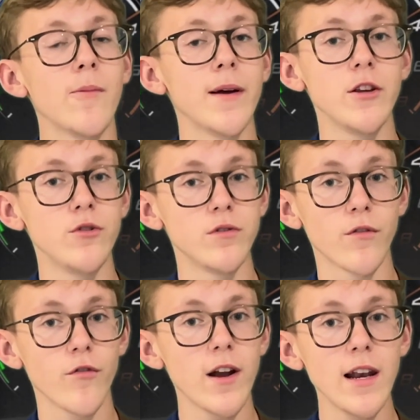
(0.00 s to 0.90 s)
bit user
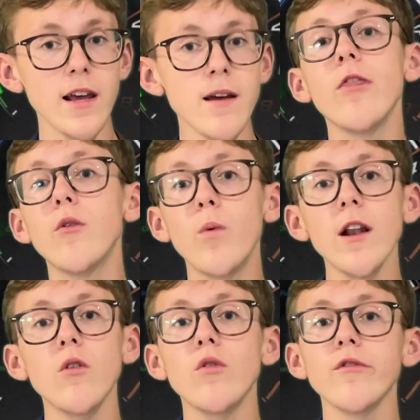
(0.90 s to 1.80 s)
friendly. There will
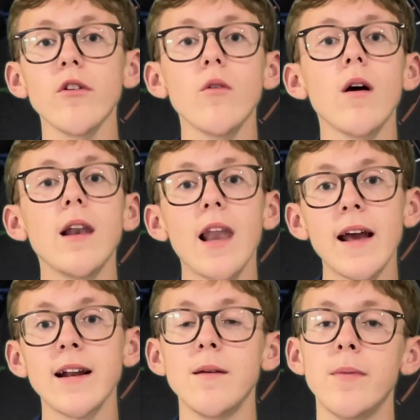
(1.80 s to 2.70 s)
also
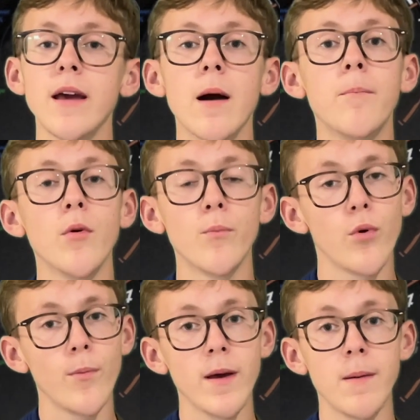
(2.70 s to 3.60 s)
likely be a bump up in